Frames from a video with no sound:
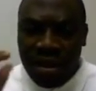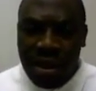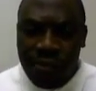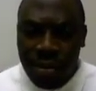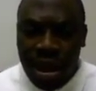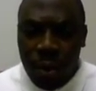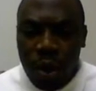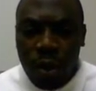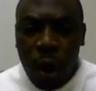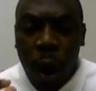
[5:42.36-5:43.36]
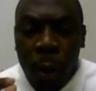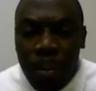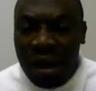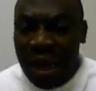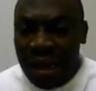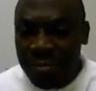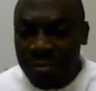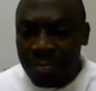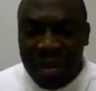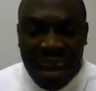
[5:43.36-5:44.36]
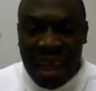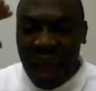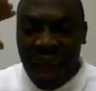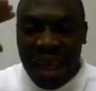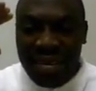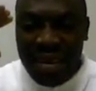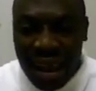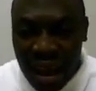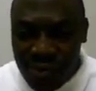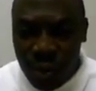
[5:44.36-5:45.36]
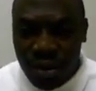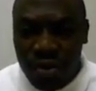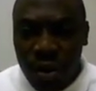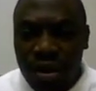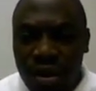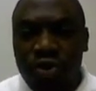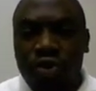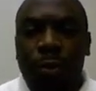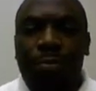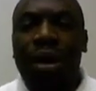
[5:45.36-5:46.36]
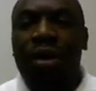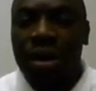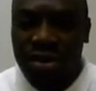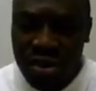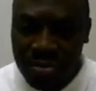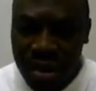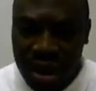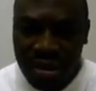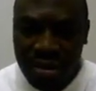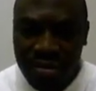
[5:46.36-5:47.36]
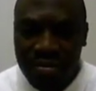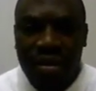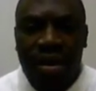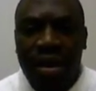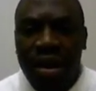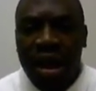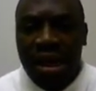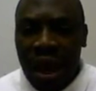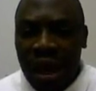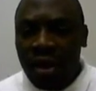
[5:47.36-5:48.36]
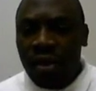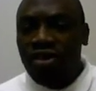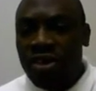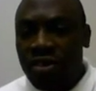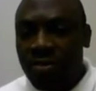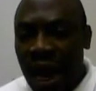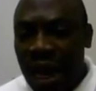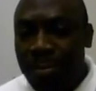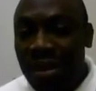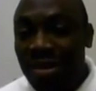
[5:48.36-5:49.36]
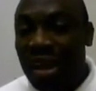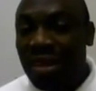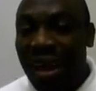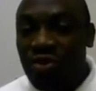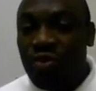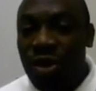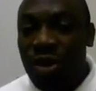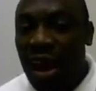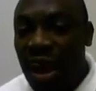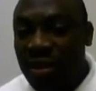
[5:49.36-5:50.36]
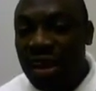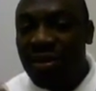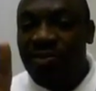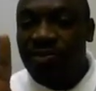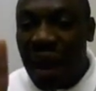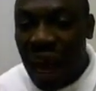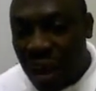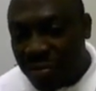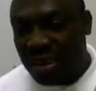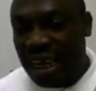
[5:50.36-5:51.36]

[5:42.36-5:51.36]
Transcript: Then from there, we operate in the highest level, which is called the superconscious mind. Now, in the conscious mind, basically, that's where you have the 5